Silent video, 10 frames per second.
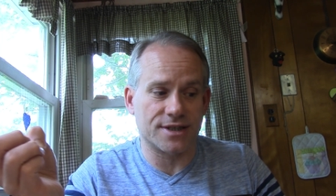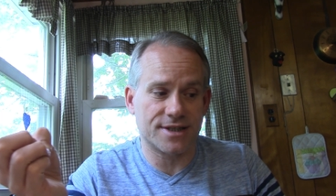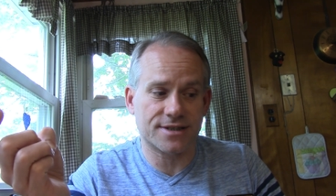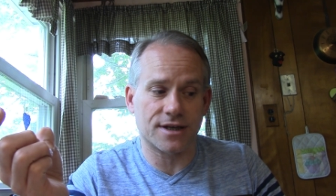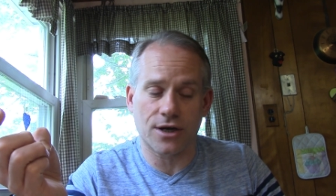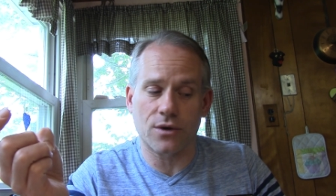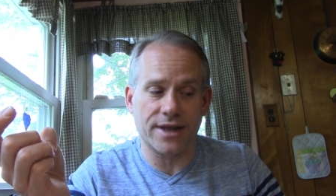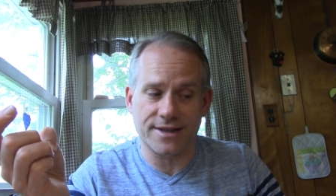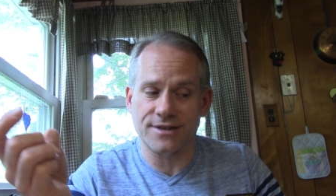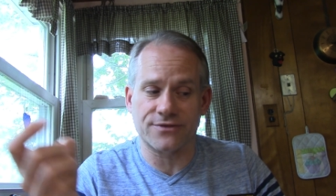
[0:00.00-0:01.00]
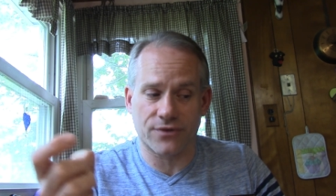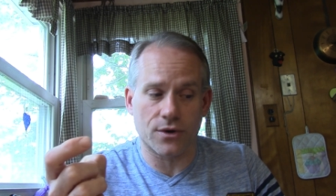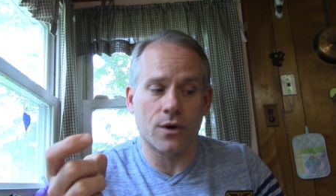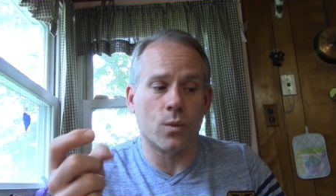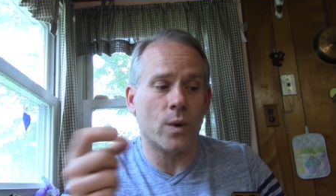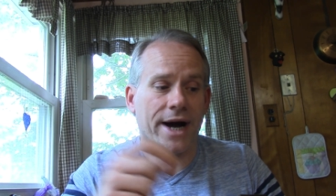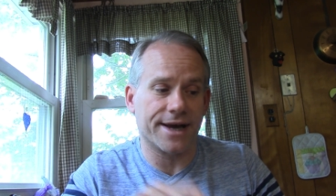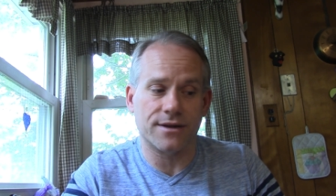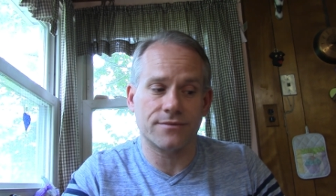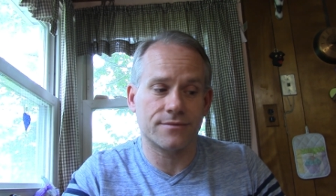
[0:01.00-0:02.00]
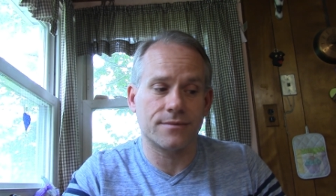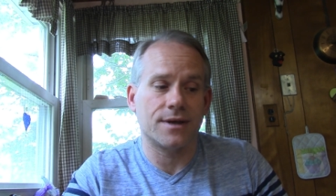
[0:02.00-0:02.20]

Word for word: This is going to go like this for a while.